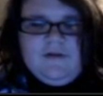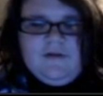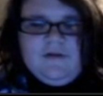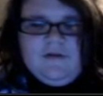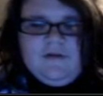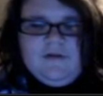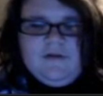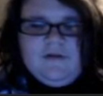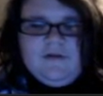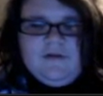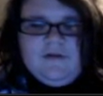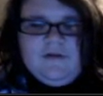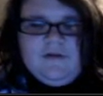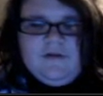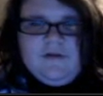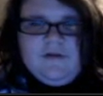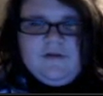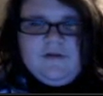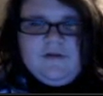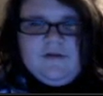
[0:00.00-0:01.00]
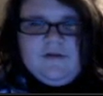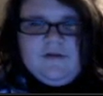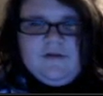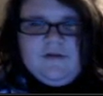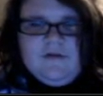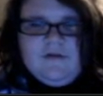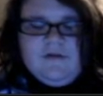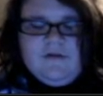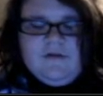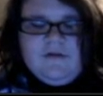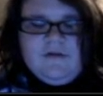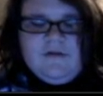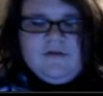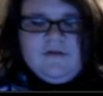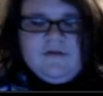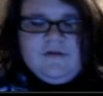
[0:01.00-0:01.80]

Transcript: Nothing is said.